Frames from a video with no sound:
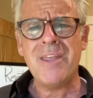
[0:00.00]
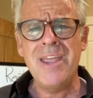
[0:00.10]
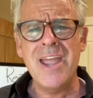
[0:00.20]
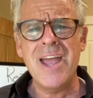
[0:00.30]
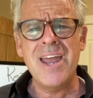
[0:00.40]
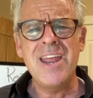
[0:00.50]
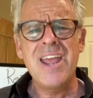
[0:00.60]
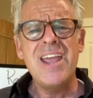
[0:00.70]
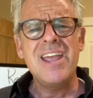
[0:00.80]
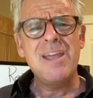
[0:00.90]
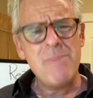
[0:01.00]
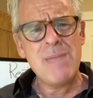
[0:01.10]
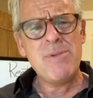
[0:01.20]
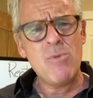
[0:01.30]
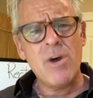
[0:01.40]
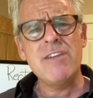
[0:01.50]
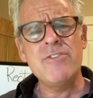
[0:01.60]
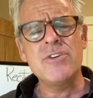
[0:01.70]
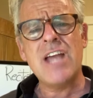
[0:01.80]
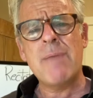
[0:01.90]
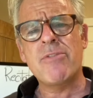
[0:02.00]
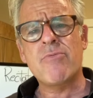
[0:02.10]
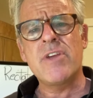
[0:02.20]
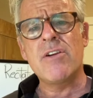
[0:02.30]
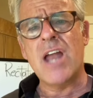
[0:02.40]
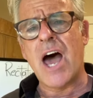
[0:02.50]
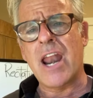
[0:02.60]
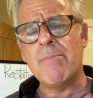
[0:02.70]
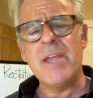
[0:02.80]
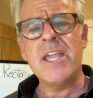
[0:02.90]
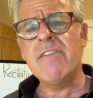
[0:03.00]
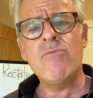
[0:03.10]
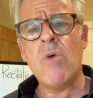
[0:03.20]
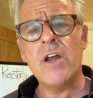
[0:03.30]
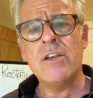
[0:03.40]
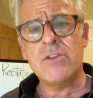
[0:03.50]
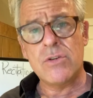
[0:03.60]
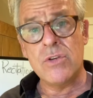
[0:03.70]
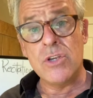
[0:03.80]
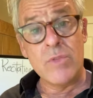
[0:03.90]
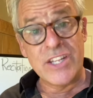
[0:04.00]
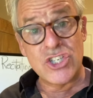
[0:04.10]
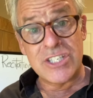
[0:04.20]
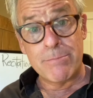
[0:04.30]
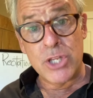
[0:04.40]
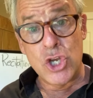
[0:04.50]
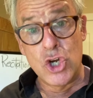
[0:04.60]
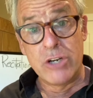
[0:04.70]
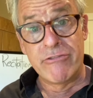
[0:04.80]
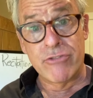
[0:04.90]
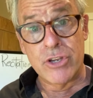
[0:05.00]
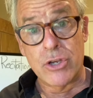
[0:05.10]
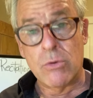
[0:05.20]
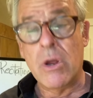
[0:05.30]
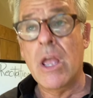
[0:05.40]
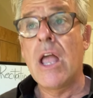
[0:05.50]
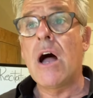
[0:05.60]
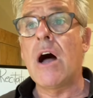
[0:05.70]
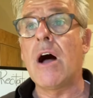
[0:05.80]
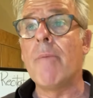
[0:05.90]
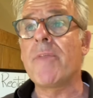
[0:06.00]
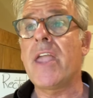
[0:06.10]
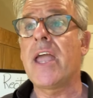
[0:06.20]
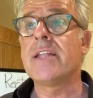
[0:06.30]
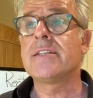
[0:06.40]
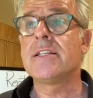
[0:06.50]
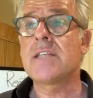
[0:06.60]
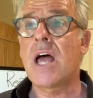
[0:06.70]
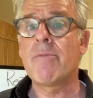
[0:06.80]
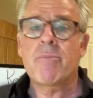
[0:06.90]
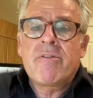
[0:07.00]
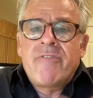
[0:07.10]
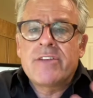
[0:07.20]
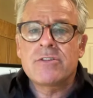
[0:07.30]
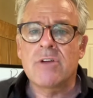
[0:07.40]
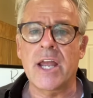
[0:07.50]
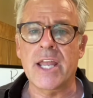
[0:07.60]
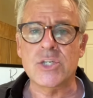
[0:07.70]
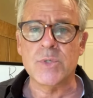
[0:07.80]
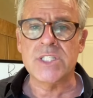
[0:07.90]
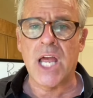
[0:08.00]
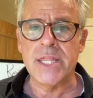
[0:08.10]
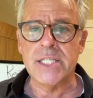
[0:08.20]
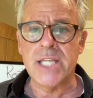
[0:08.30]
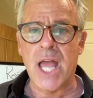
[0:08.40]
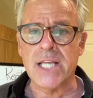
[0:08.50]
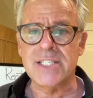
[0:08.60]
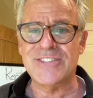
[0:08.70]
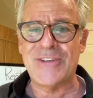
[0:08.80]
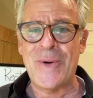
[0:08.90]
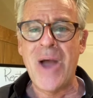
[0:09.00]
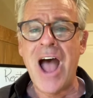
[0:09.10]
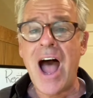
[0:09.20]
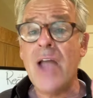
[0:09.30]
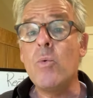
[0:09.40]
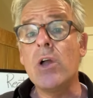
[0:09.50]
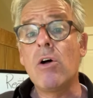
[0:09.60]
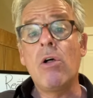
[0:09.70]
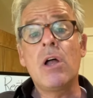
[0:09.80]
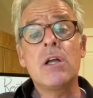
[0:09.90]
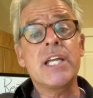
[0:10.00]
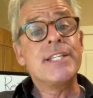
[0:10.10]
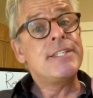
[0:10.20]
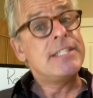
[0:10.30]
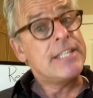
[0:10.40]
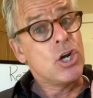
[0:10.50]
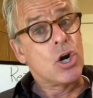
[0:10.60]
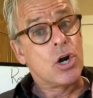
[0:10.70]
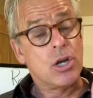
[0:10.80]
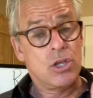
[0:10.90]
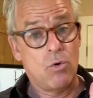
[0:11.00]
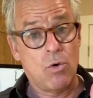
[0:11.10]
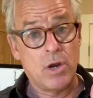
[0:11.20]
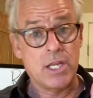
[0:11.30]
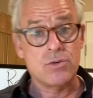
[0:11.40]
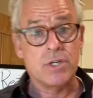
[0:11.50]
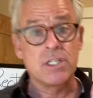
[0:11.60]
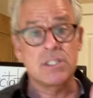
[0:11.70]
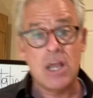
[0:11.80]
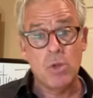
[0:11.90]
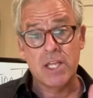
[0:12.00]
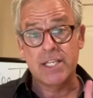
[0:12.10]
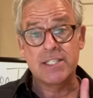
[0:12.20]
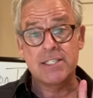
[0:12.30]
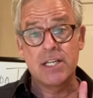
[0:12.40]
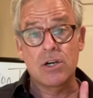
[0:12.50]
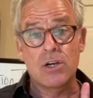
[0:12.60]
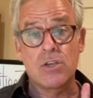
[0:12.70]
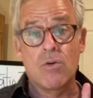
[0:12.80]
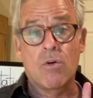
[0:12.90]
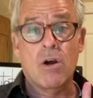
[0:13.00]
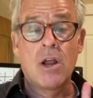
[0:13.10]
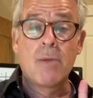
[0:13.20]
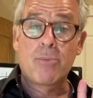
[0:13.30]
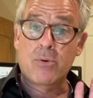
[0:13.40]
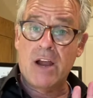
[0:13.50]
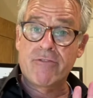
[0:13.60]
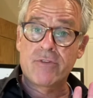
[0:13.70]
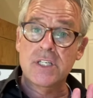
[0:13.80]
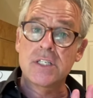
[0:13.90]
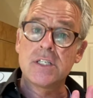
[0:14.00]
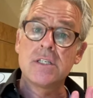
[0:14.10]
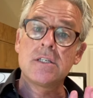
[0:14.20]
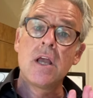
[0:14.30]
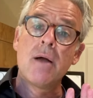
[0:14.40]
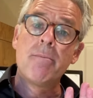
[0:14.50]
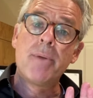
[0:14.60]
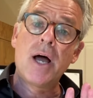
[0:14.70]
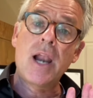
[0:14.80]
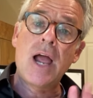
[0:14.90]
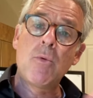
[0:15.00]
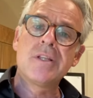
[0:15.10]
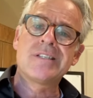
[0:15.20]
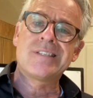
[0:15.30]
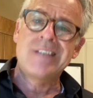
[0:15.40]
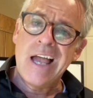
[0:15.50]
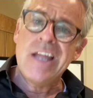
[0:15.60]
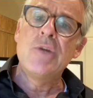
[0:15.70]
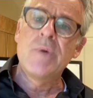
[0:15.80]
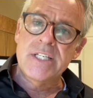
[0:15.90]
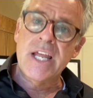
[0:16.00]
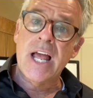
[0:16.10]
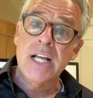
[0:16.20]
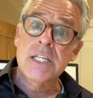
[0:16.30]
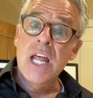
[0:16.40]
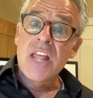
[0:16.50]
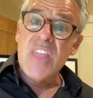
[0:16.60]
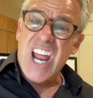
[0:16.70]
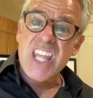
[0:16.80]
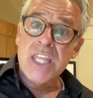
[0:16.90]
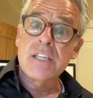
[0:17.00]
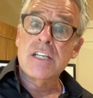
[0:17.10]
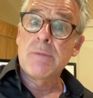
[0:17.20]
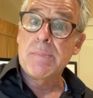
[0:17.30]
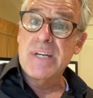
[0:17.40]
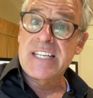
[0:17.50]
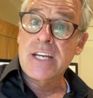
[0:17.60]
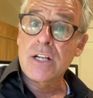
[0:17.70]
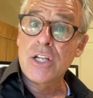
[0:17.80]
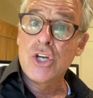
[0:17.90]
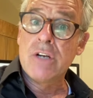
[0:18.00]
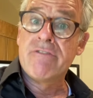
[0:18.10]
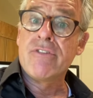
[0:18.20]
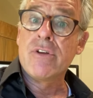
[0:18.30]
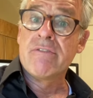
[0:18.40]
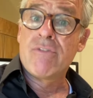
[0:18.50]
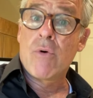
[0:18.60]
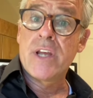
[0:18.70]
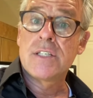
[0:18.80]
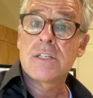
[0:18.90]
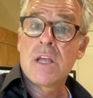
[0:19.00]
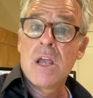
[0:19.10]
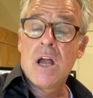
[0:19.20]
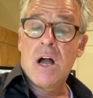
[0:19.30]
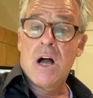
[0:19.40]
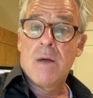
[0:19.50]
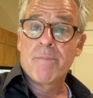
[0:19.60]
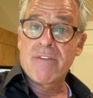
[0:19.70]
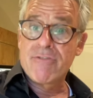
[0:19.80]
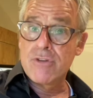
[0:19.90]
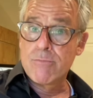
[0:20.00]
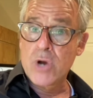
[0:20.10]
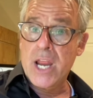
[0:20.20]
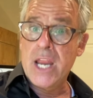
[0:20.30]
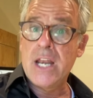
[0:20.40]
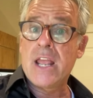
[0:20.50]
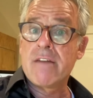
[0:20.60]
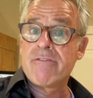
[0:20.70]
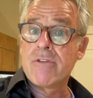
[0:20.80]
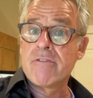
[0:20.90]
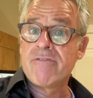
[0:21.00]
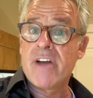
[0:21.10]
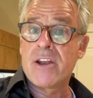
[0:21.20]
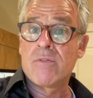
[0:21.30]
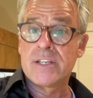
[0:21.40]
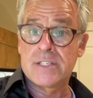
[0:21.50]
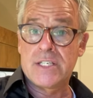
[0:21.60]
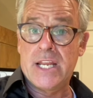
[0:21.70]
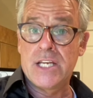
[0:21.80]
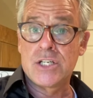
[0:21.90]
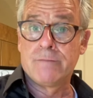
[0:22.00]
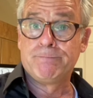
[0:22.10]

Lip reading: And it may be one of your top 3 or not. I may give one to you that's simply good for you. And since I'm the professor, I get to assign the text. So I will consider your interest. I will consider your preferences. But I will assign you a text that I think is going to be particularly good for your voice, for your brain, and for your final recitation.